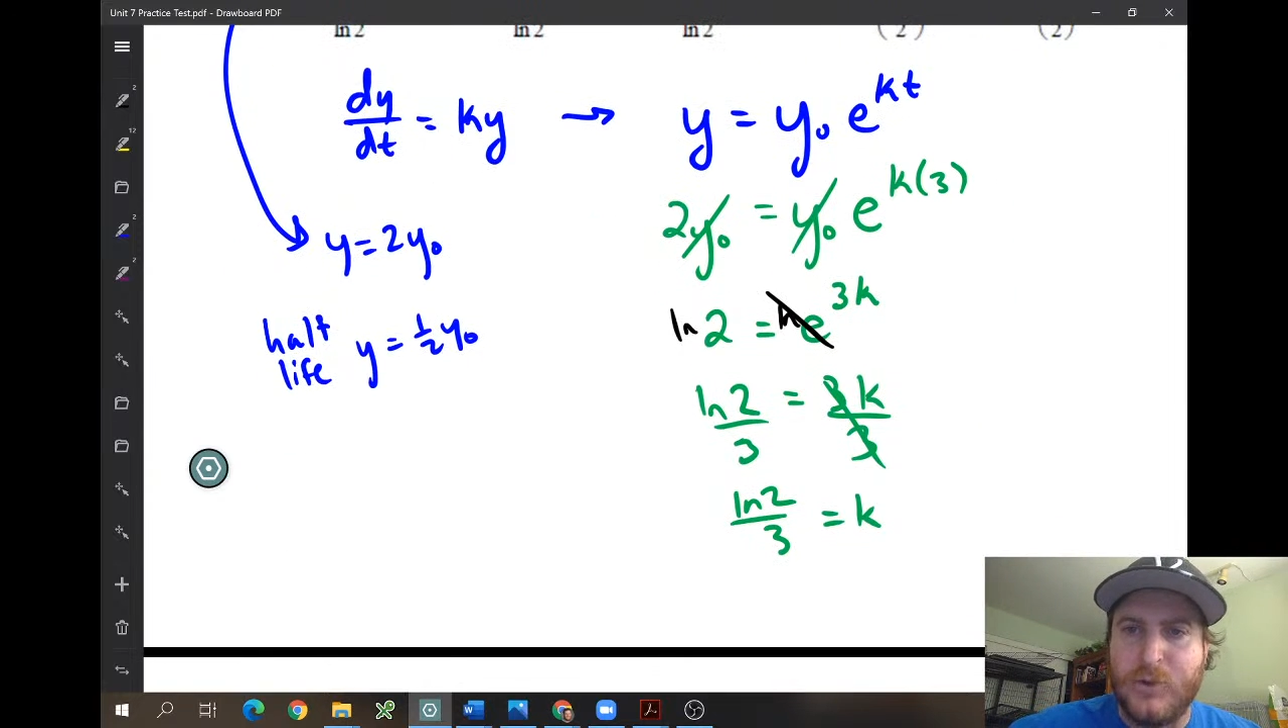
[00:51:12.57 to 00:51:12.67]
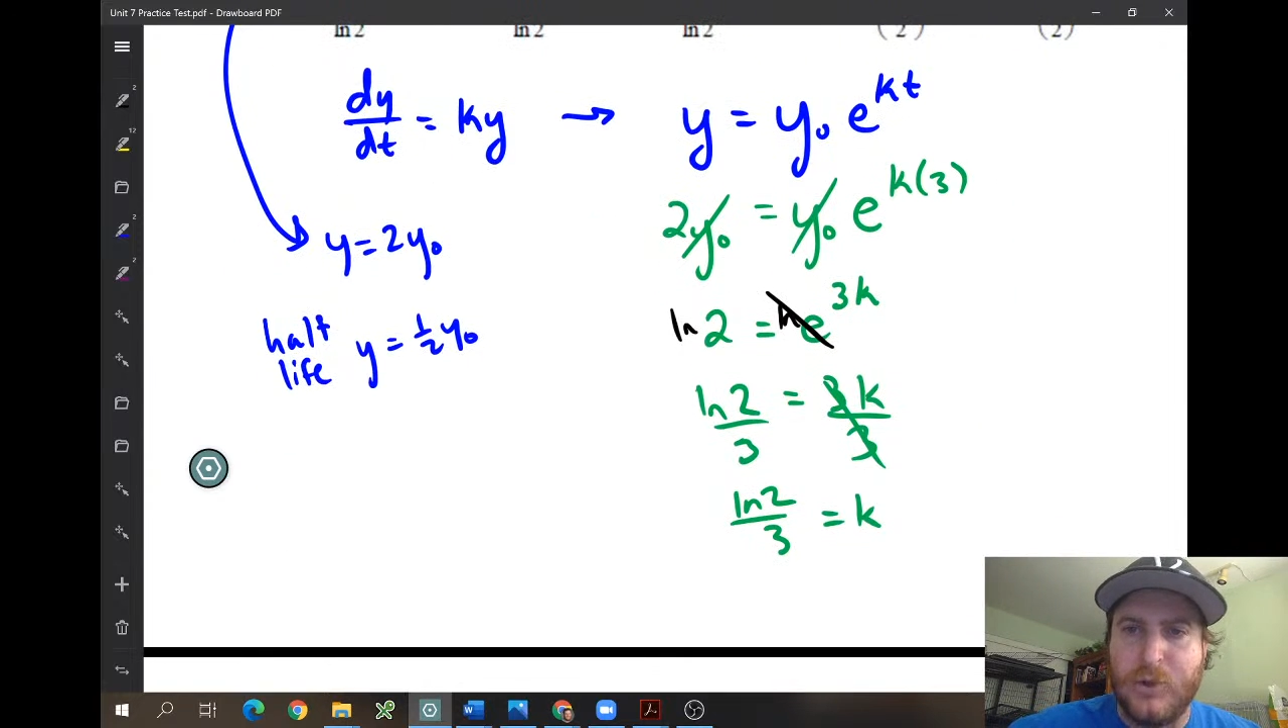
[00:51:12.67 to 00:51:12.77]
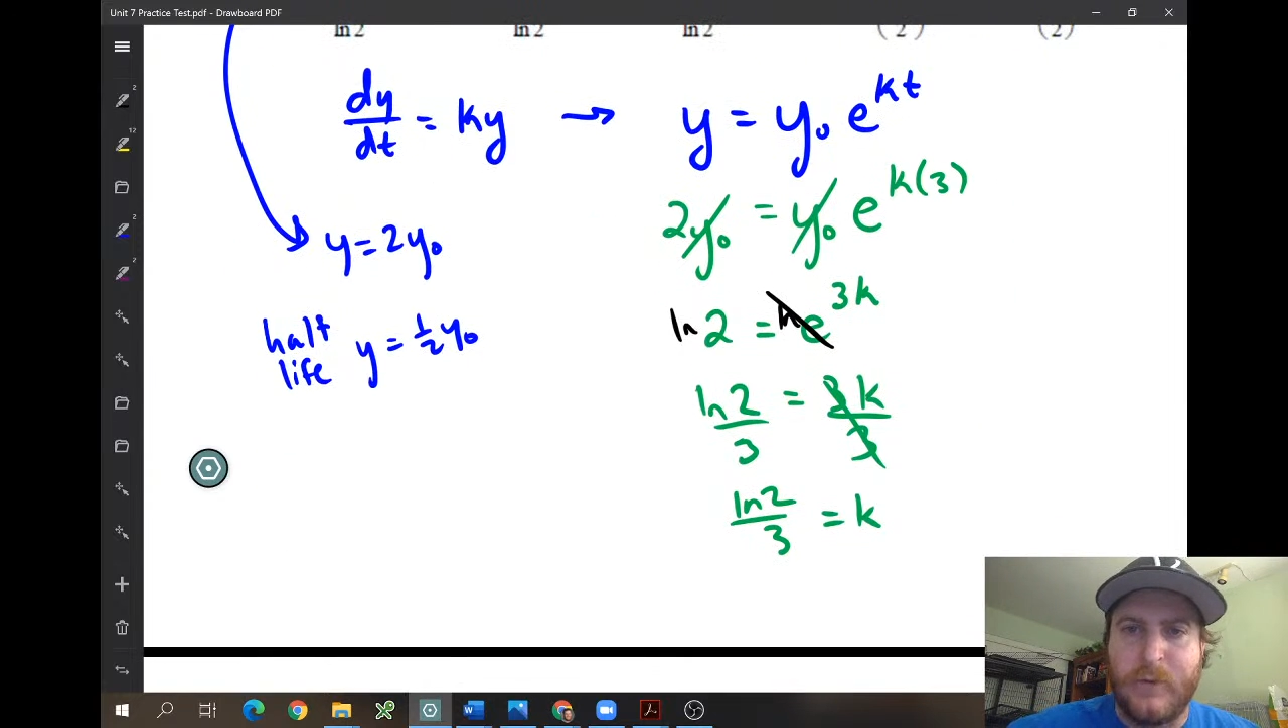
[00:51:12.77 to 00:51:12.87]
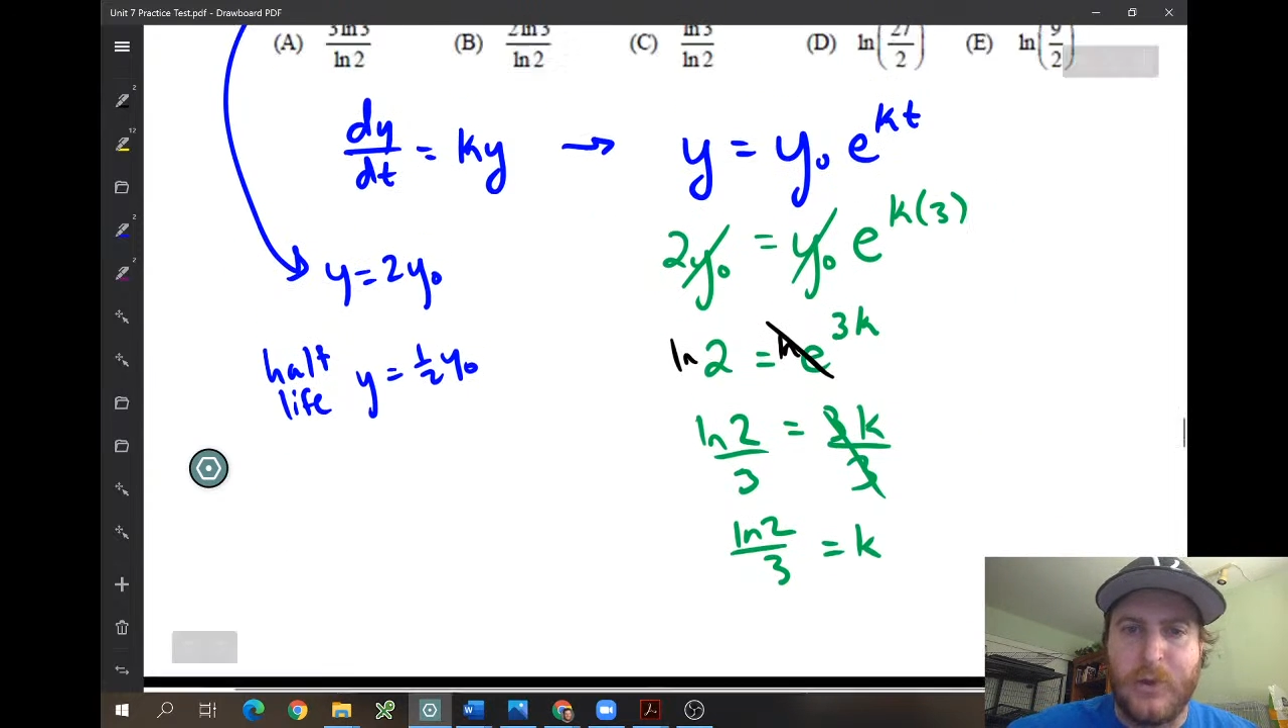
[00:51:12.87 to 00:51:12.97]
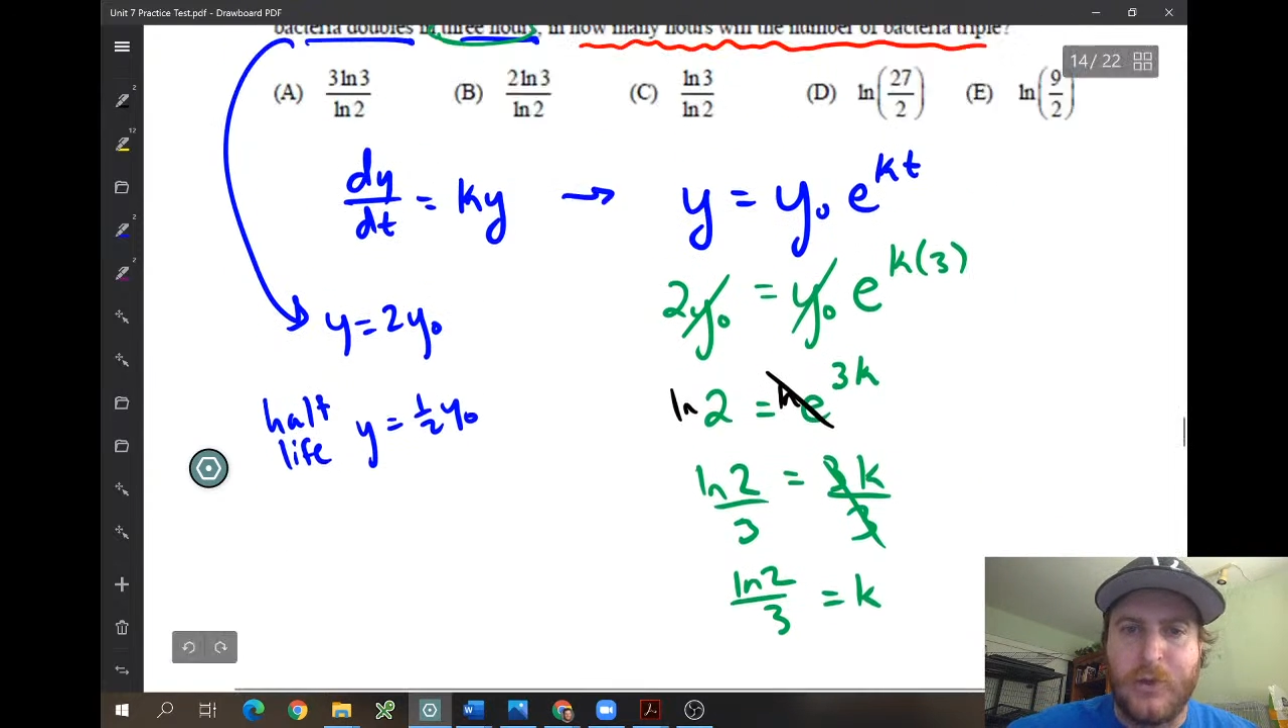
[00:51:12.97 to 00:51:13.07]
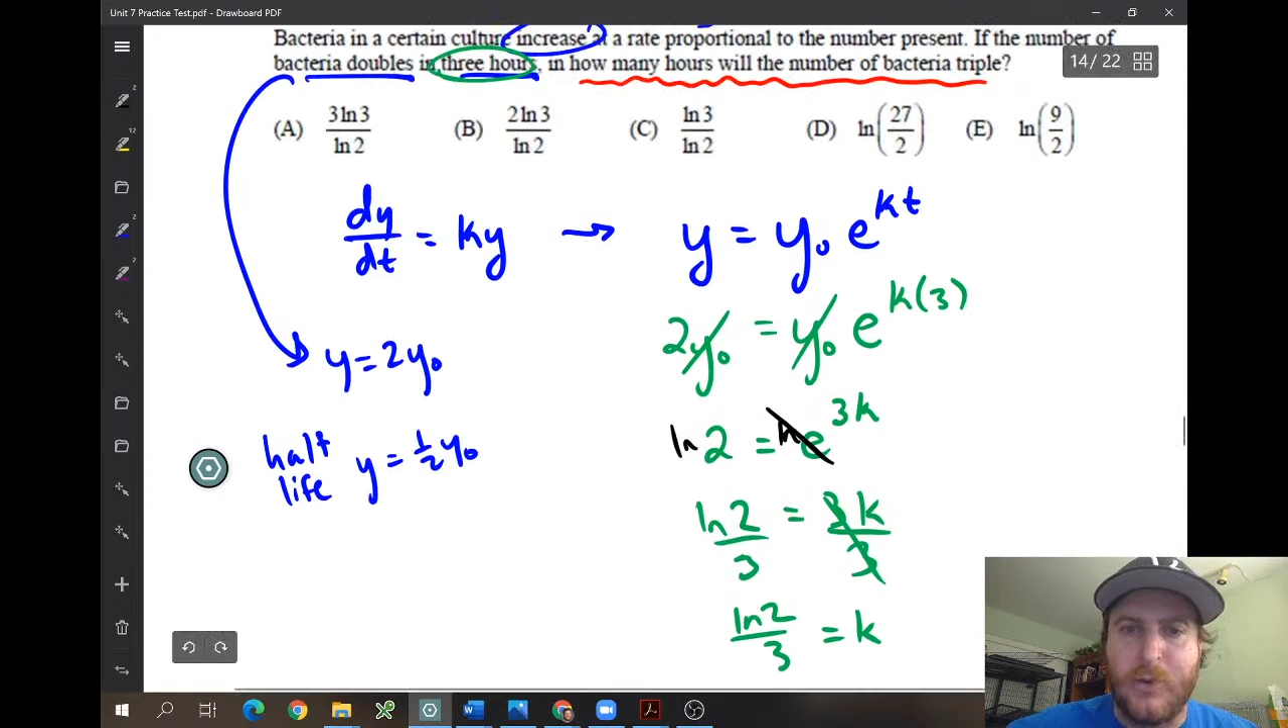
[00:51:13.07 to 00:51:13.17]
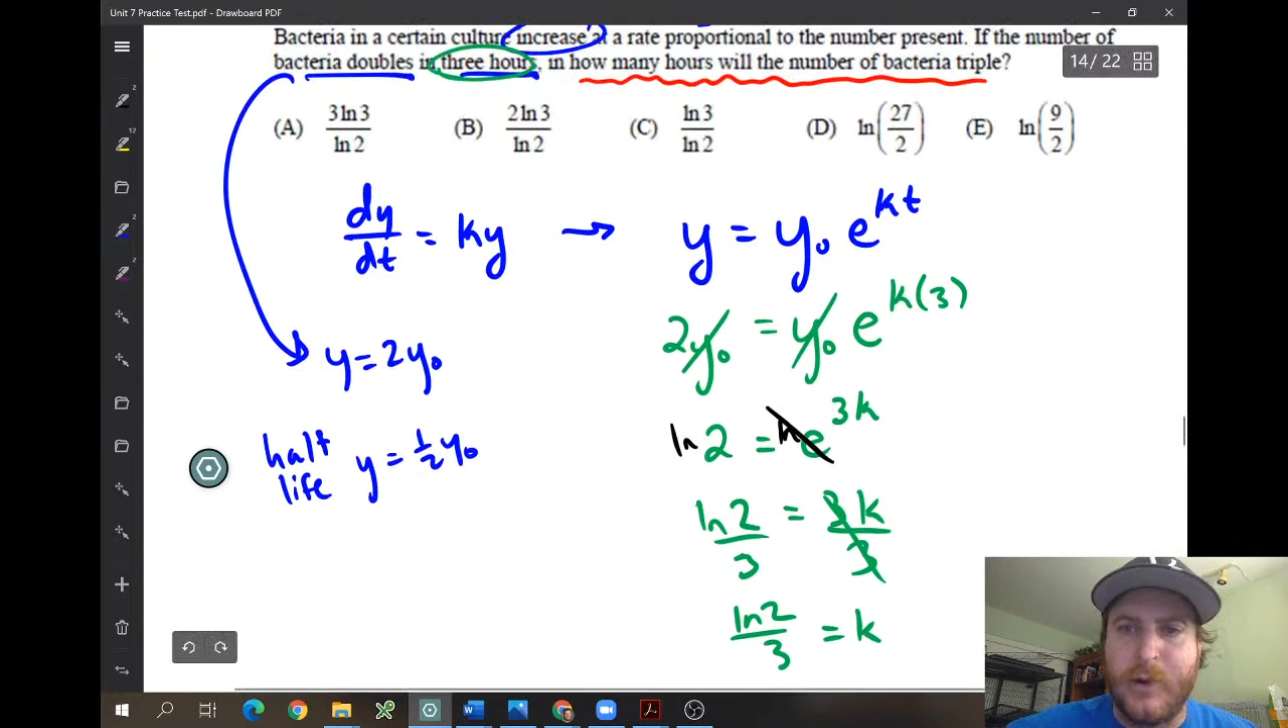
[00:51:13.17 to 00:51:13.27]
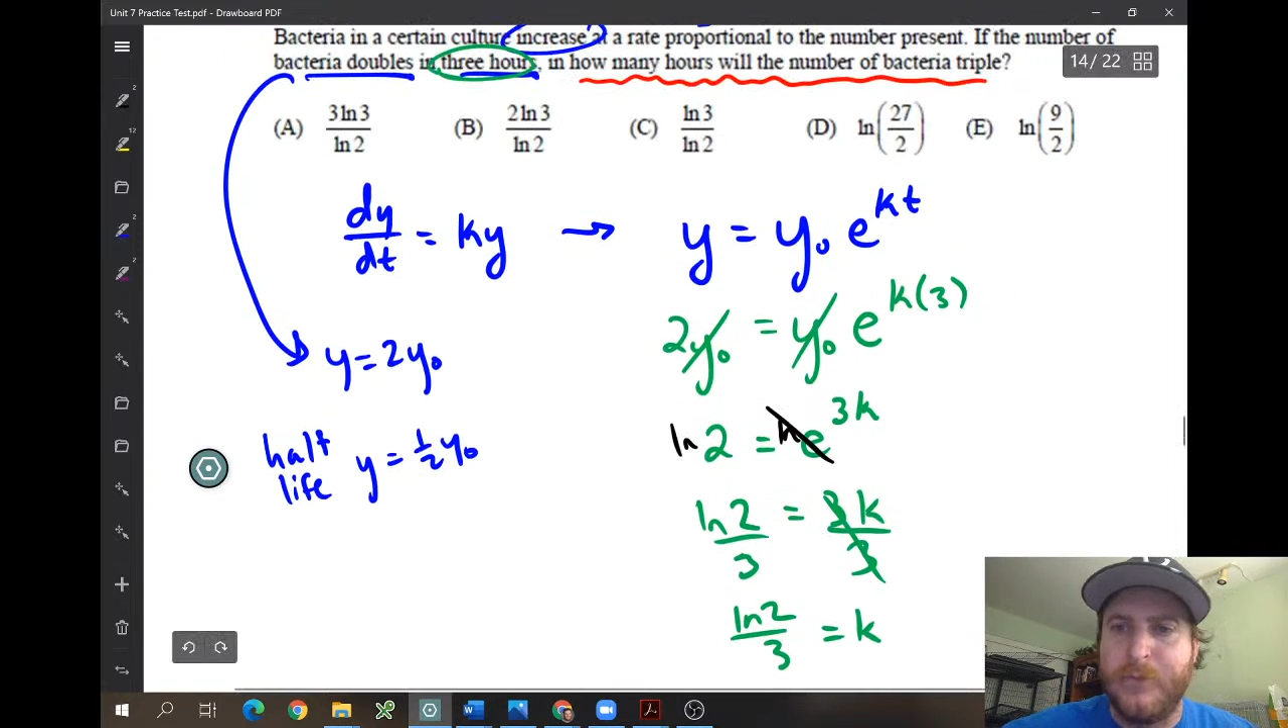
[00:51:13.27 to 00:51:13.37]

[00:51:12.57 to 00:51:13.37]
2 over 3.